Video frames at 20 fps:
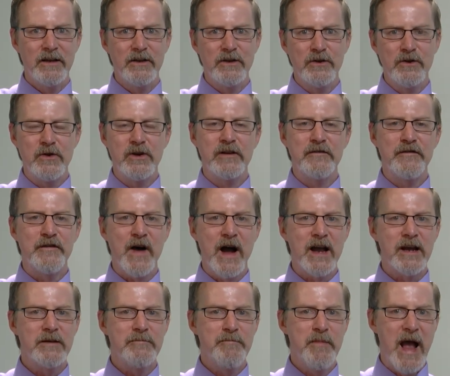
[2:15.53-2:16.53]
You can
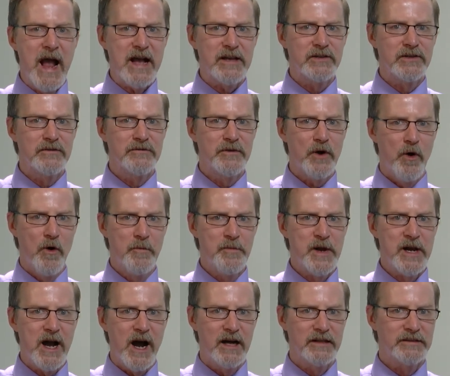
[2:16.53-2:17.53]
find massive
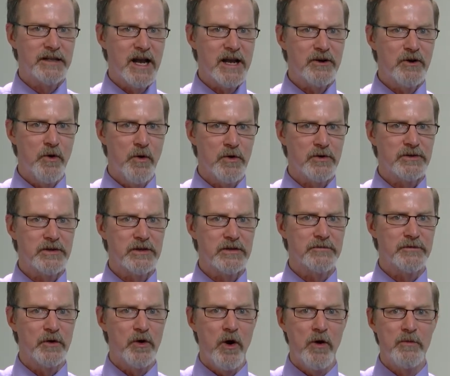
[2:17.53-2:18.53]
open online courses
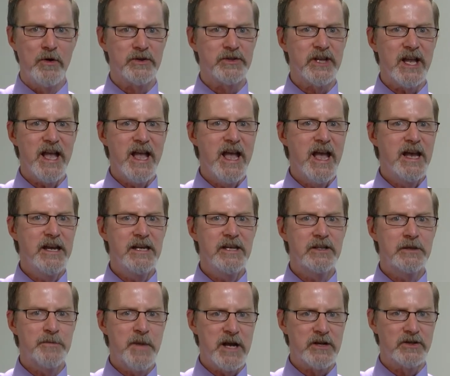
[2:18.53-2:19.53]
for almost any
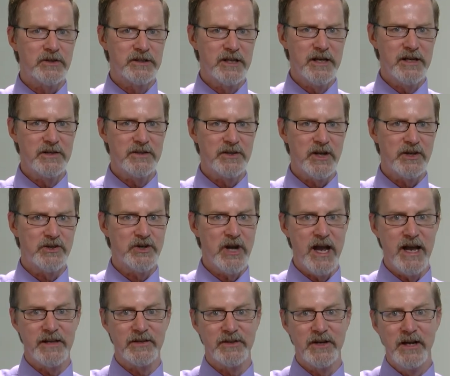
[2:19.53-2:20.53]
specialty such
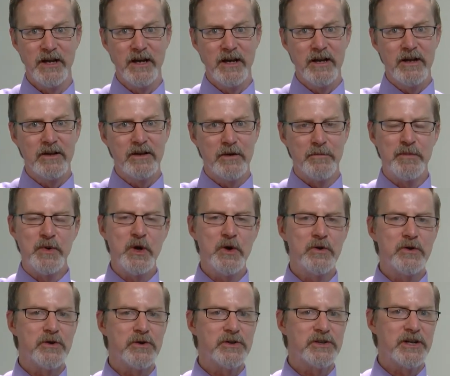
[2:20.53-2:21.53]
as
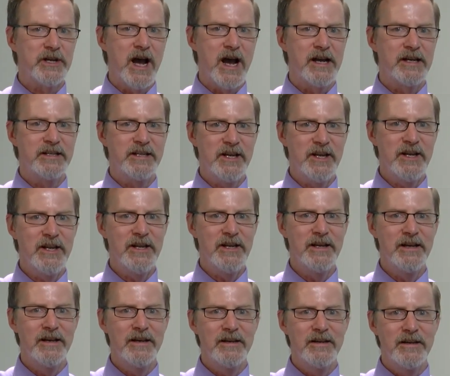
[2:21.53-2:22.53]
computers and IT,
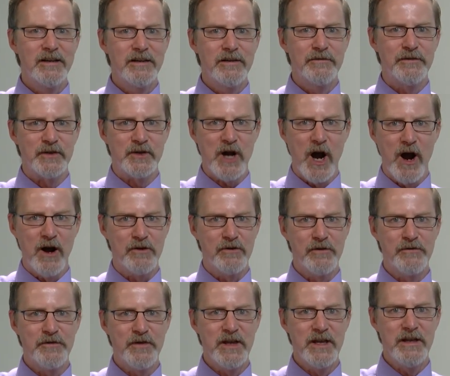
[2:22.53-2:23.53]

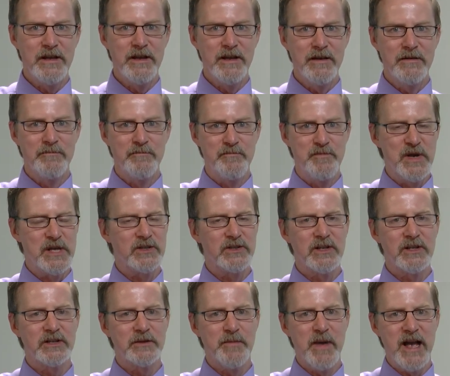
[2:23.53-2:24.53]
photography,
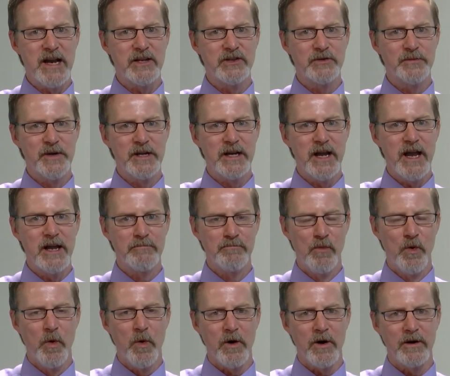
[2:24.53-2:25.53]
business management, and
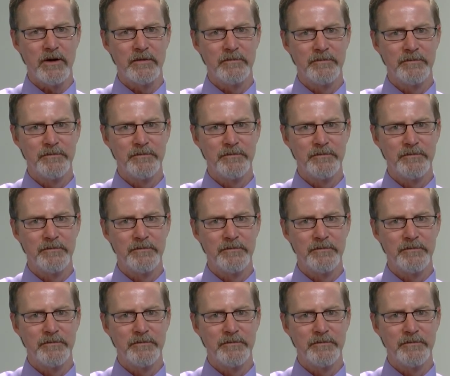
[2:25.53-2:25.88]
more.